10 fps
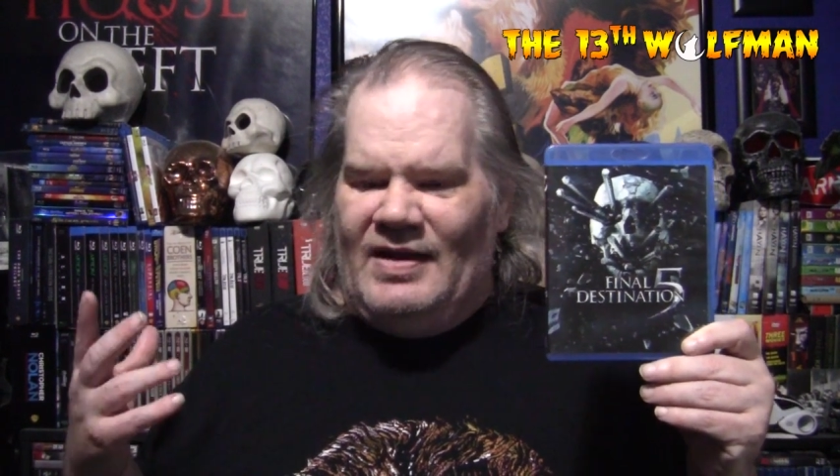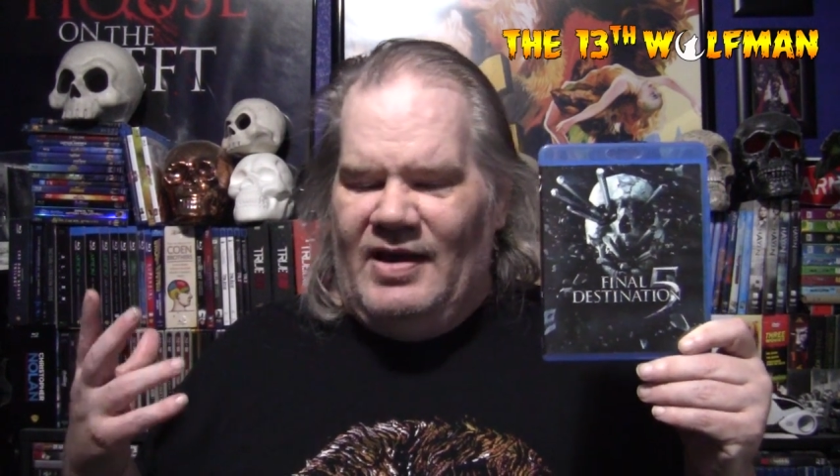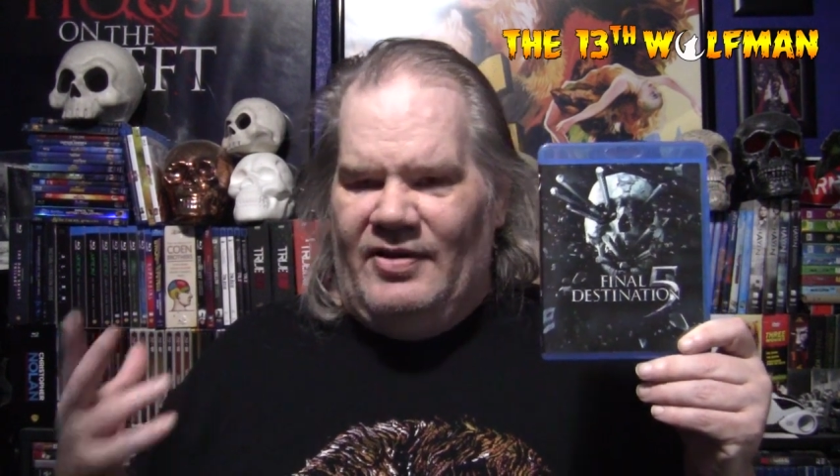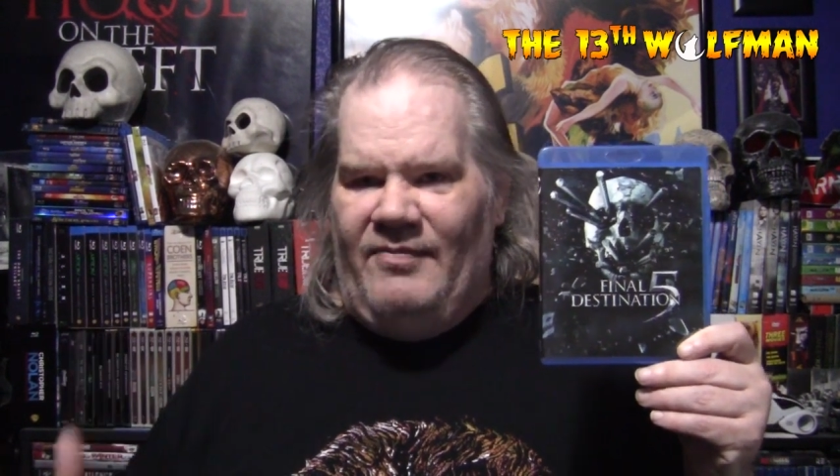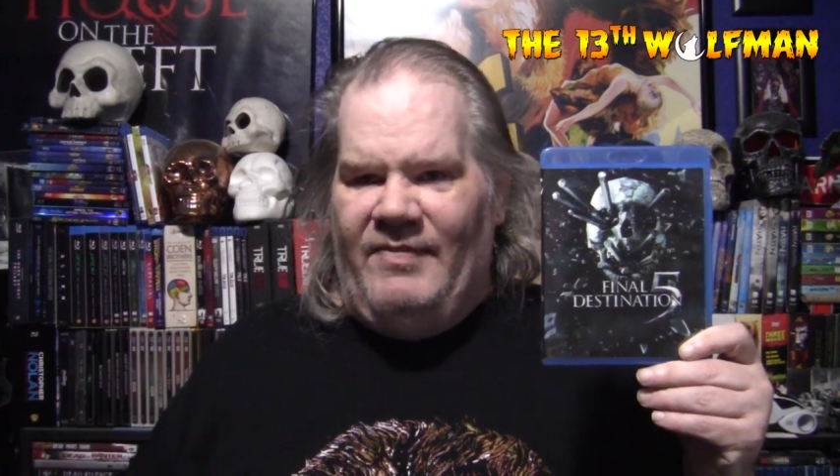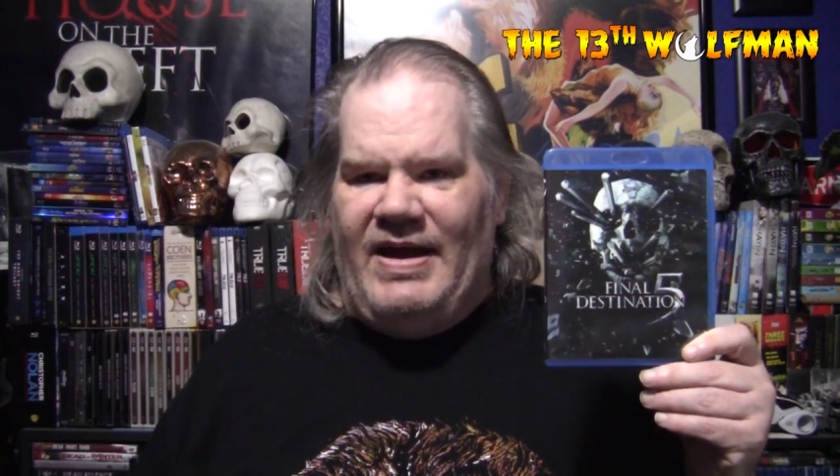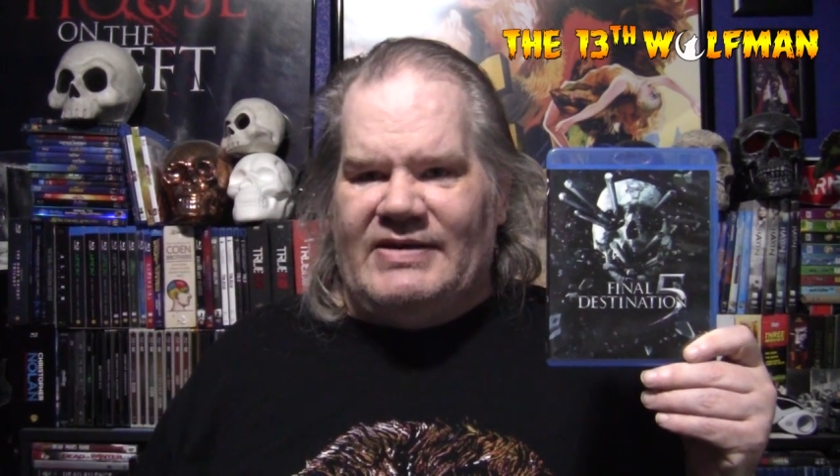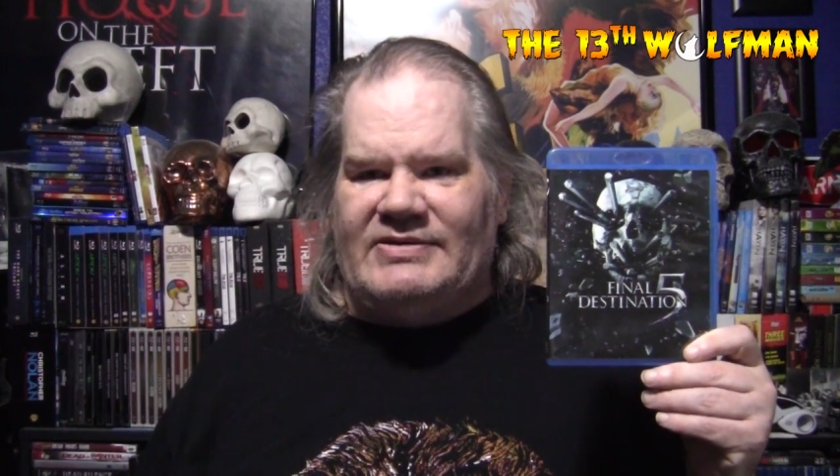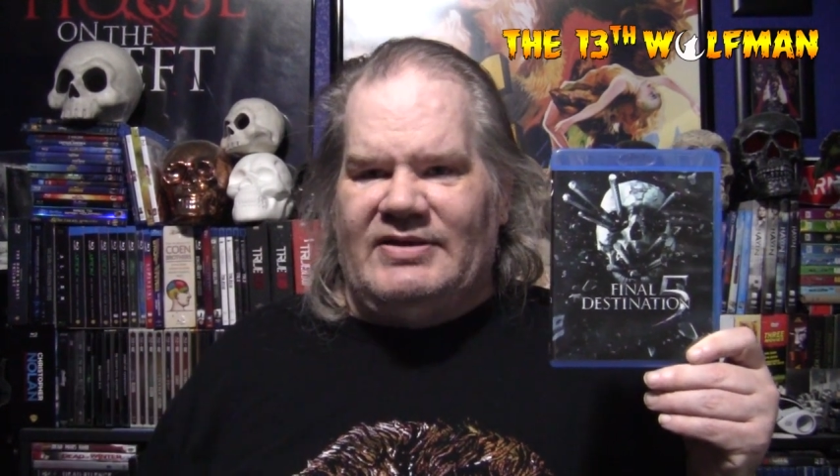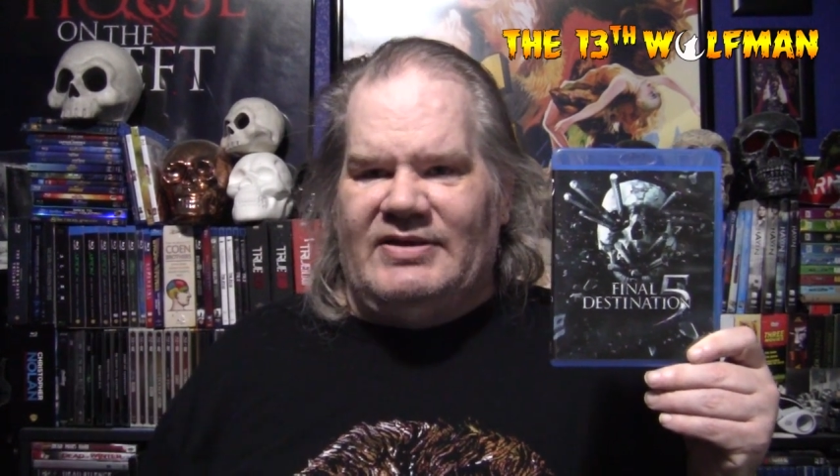
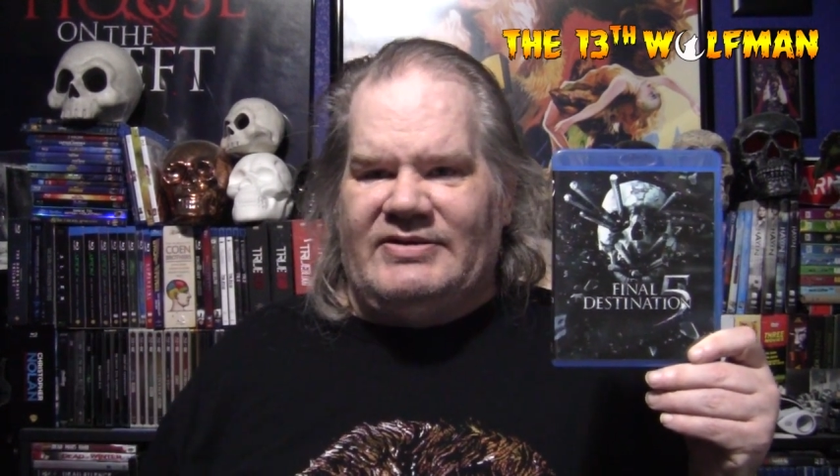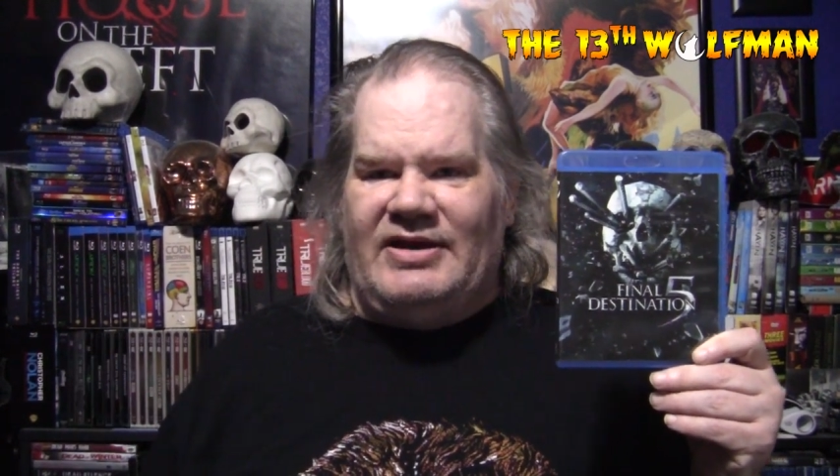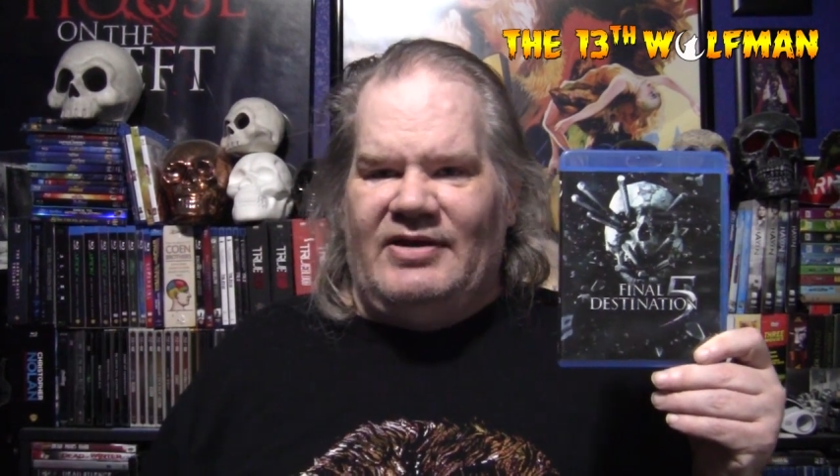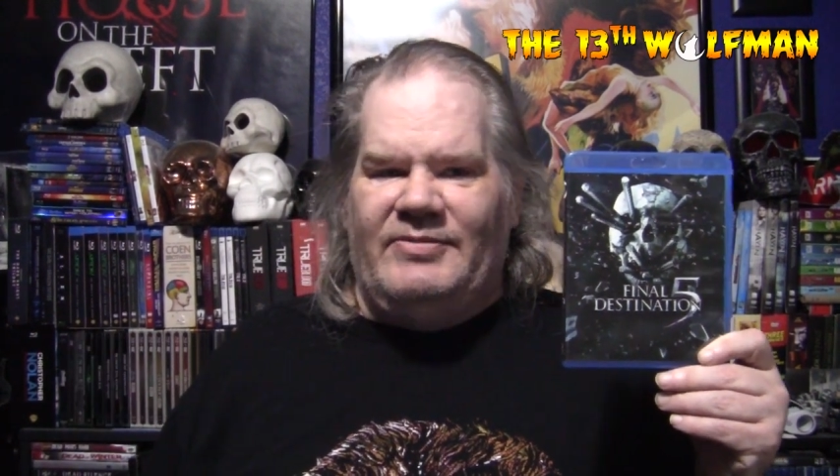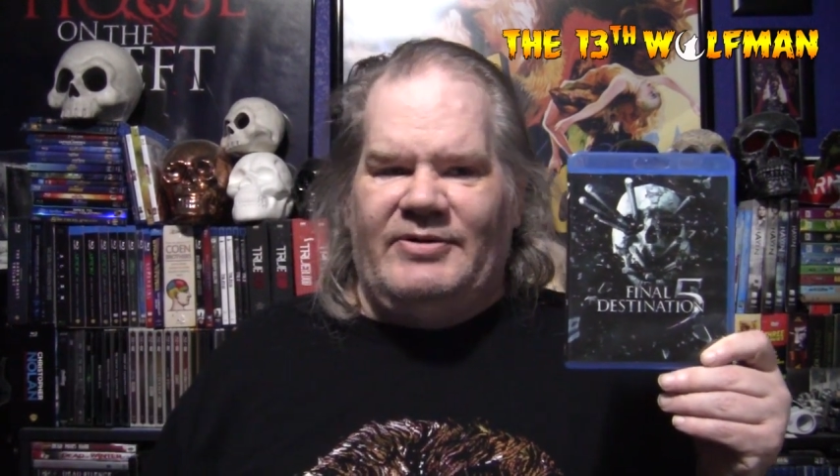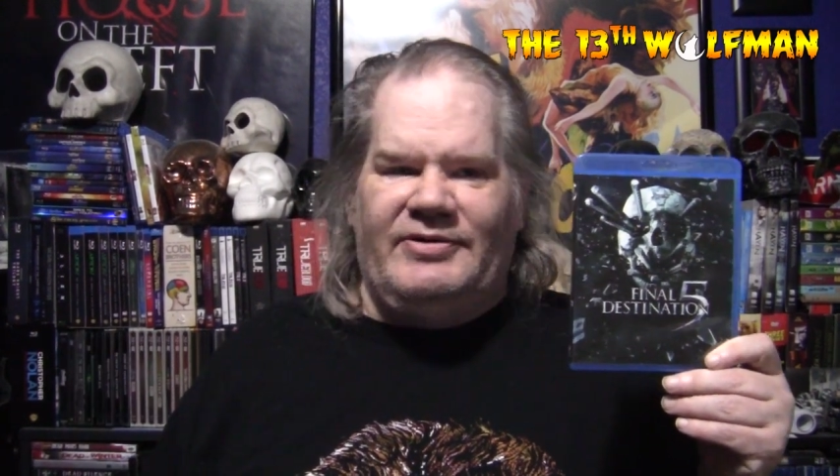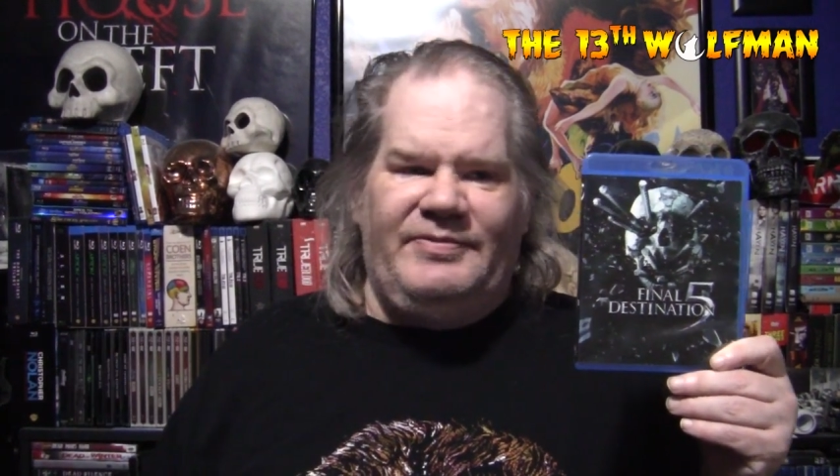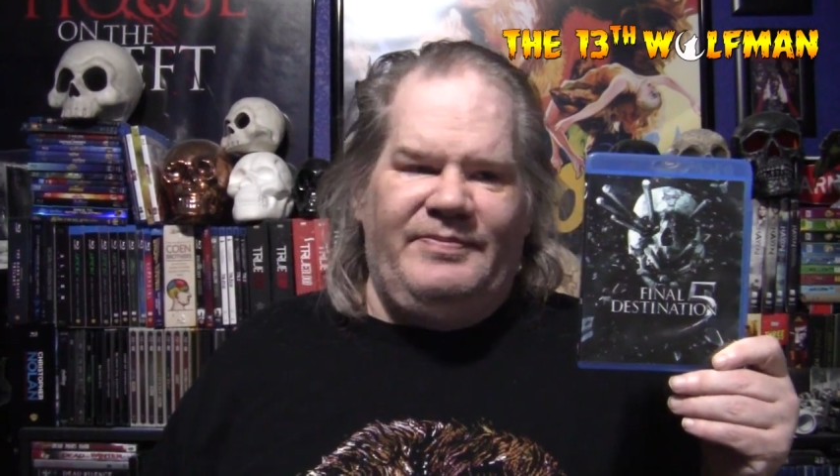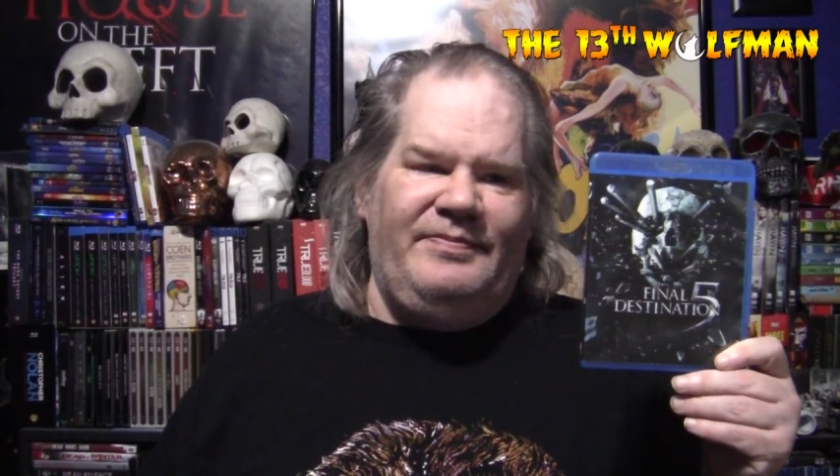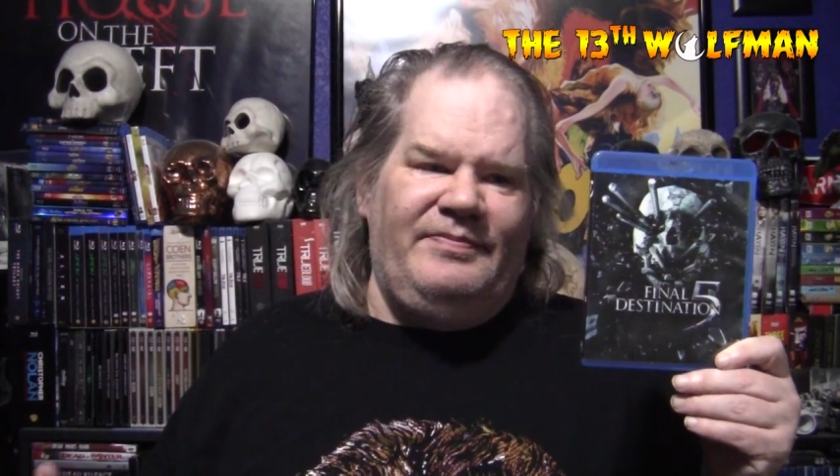mast of the sailboat.